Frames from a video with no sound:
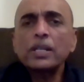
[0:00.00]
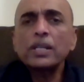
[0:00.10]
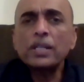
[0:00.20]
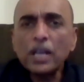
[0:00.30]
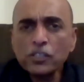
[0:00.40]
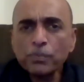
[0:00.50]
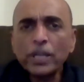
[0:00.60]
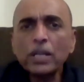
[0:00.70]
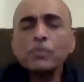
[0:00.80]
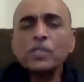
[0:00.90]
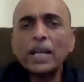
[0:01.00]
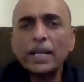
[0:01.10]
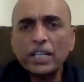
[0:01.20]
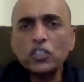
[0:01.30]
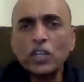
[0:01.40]
does become
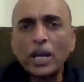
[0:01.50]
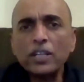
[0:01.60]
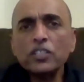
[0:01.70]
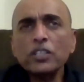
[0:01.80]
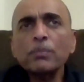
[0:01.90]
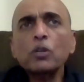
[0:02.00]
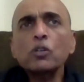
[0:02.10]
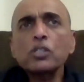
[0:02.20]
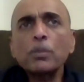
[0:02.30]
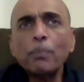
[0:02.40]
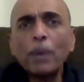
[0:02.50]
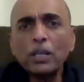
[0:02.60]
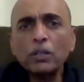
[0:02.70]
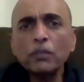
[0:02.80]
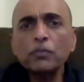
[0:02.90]
slightly challenging because the
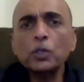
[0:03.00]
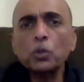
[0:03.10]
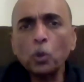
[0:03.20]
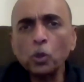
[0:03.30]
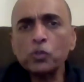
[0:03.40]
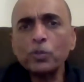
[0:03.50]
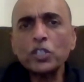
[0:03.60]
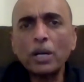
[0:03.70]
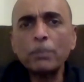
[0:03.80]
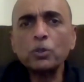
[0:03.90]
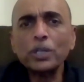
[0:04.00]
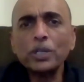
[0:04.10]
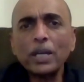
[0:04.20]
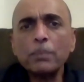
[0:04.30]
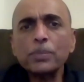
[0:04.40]
bulk of the roles which come to the
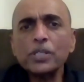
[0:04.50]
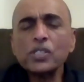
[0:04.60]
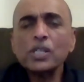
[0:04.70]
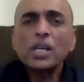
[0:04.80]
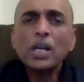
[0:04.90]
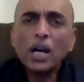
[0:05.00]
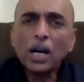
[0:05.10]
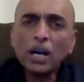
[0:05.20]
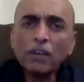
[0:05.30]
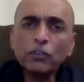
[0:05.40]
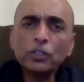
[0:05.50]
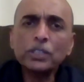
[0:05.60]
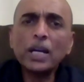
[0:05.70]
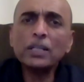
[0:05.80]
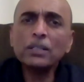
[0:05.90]
campus are for
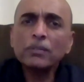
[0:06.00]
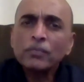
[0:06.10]
that